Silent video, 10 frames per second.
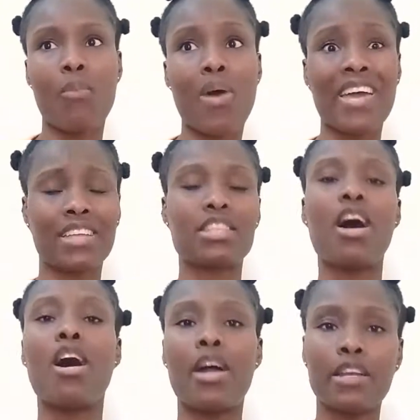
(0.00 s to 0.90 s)
why it's
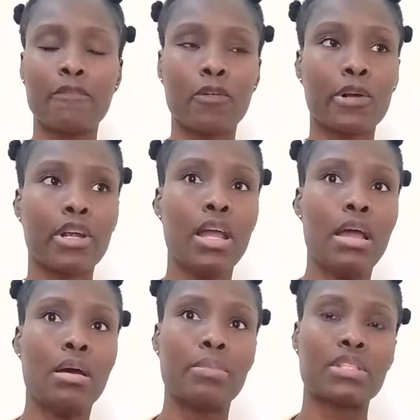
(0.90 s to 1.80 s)
hard for
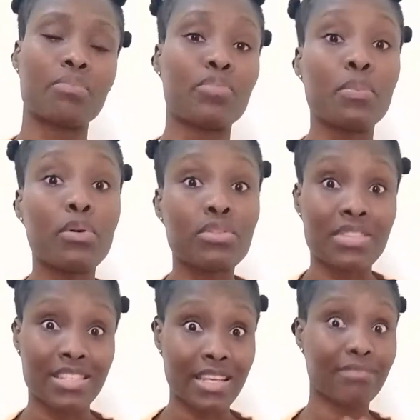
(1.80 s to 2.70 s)
some people
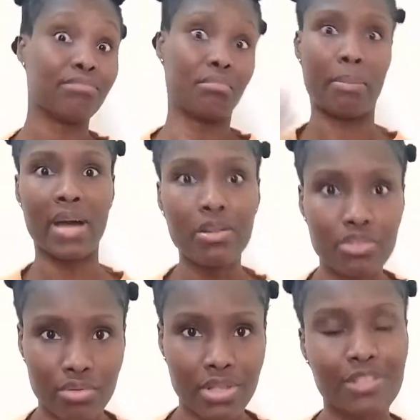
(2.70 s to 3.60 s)
to set
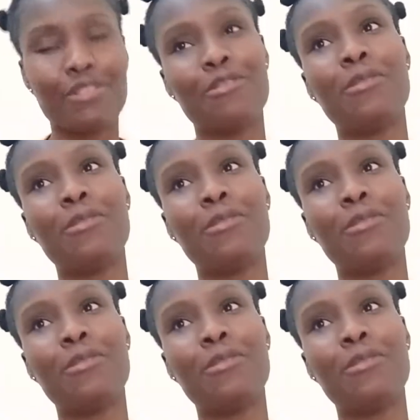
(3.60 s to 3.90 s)
boundaries.